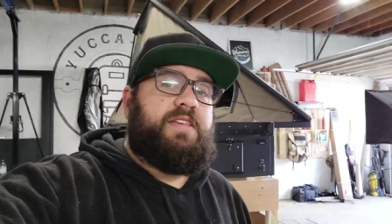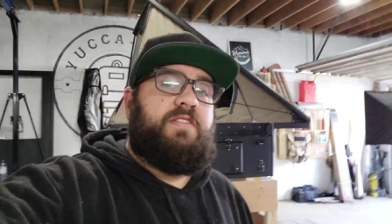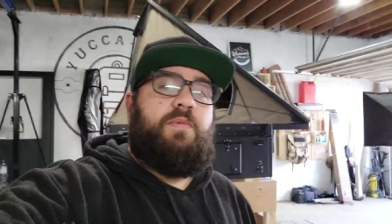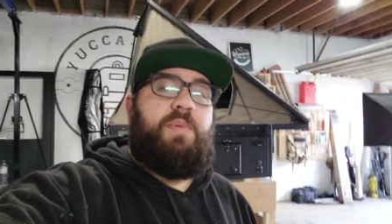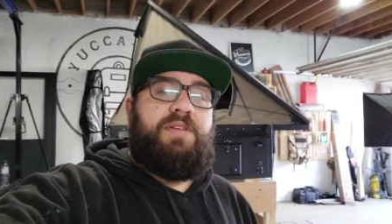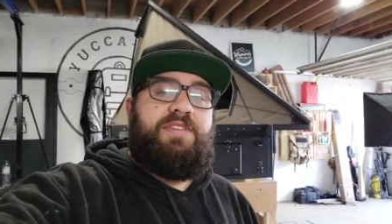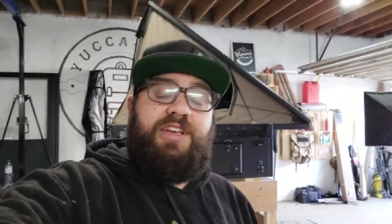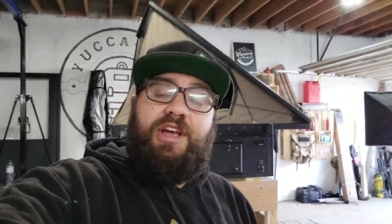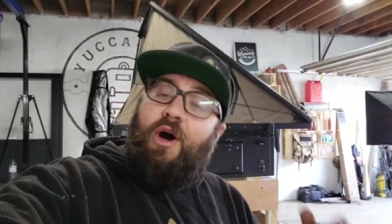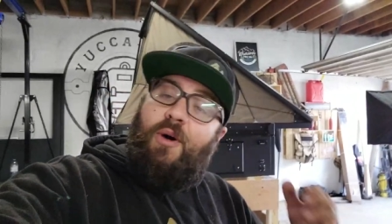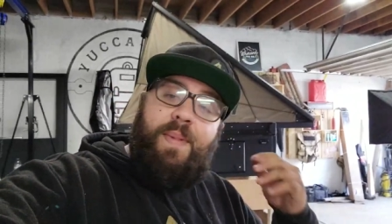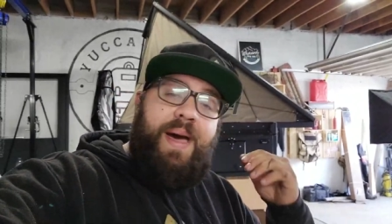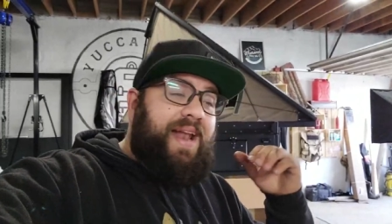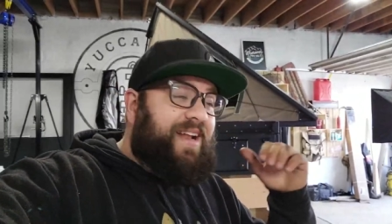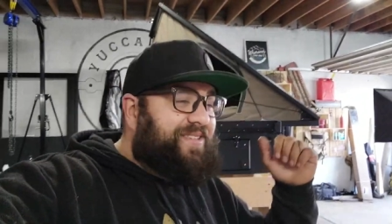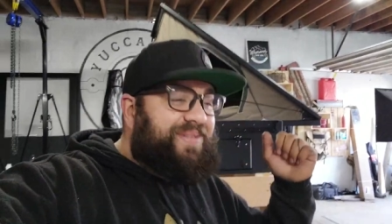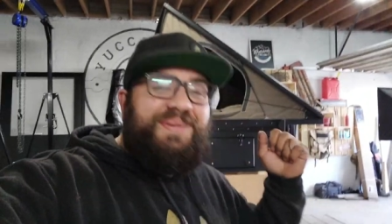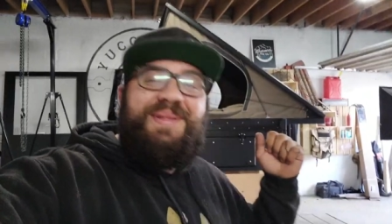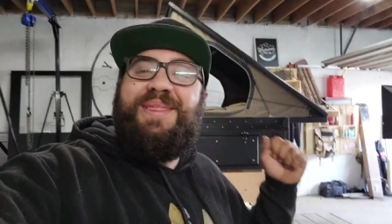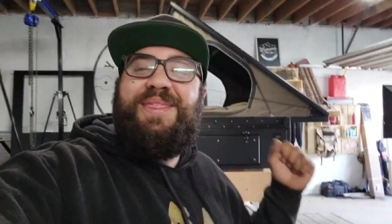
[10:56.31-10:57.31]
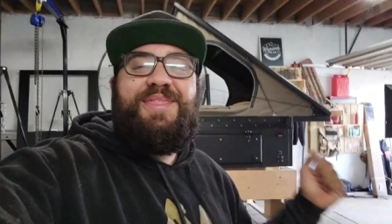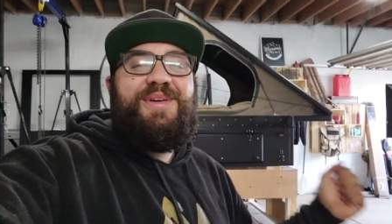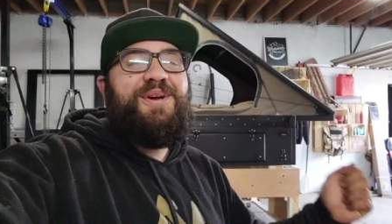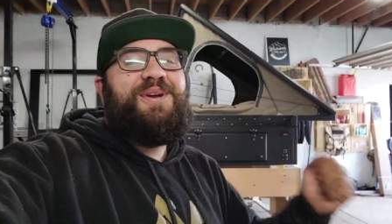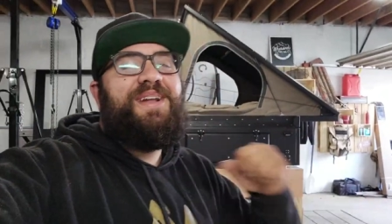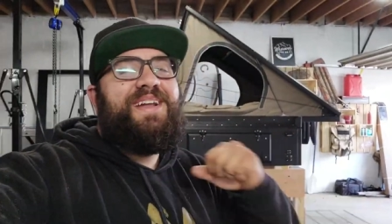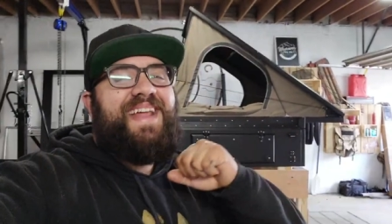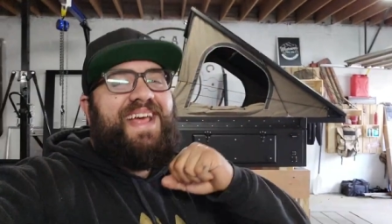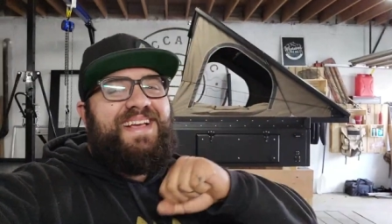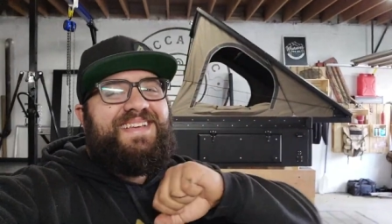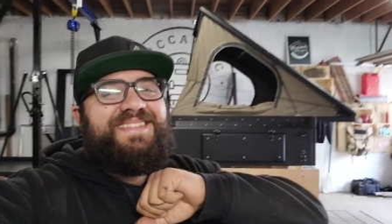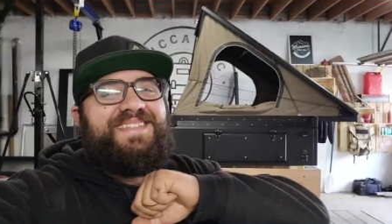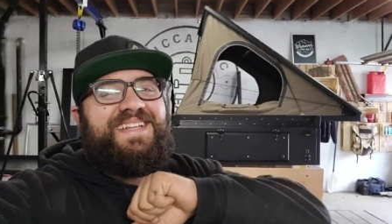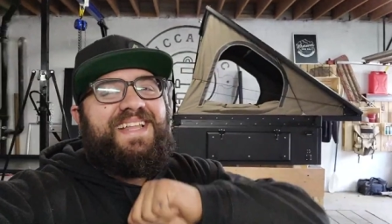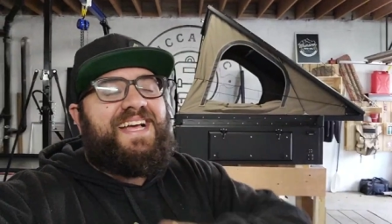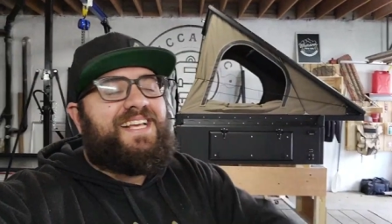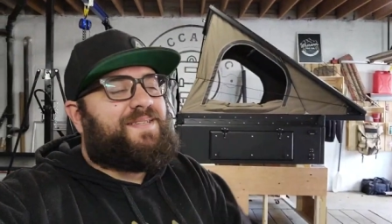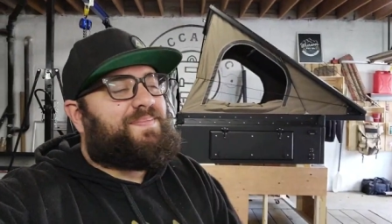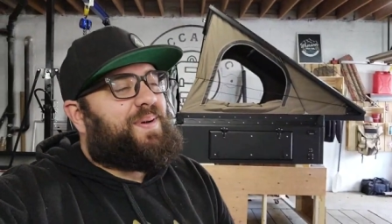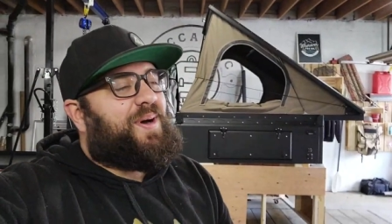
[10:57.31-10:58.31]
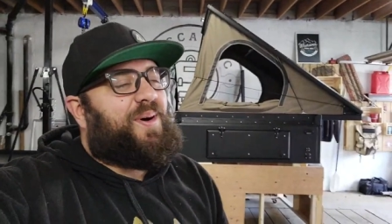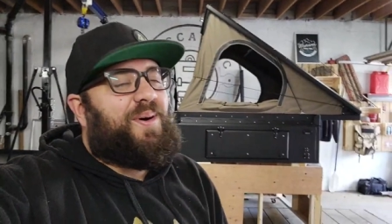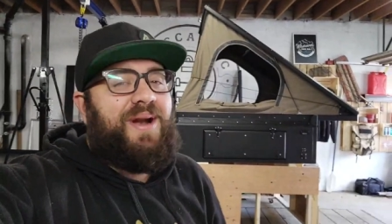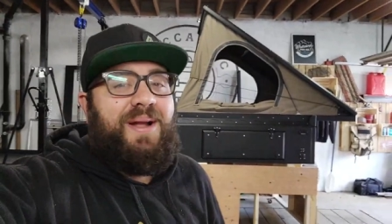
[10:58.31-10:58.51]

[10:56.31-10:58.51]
Everybody's like, oh man, it's only 30 days till Expo.